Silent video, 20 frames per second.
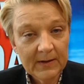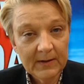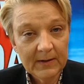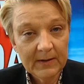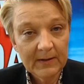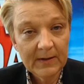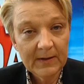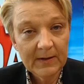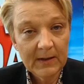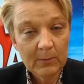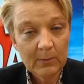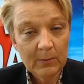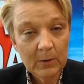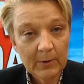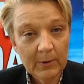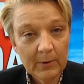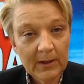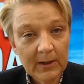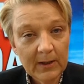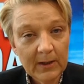and see where
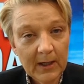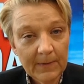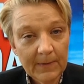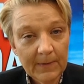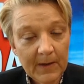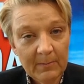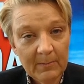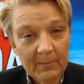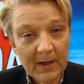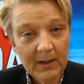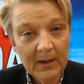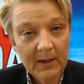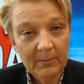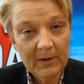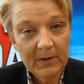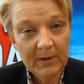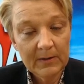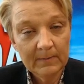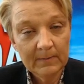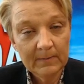we can cut that back a
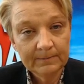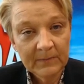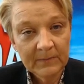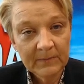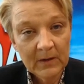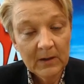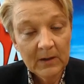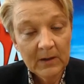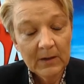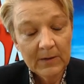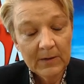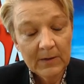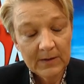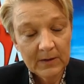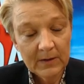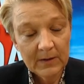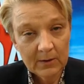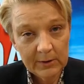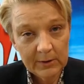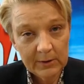bit. This is
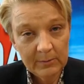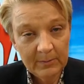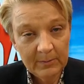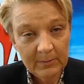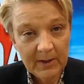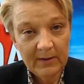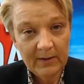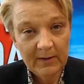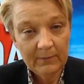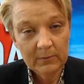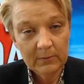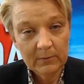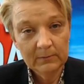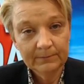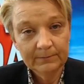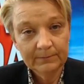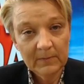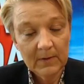going to be painful.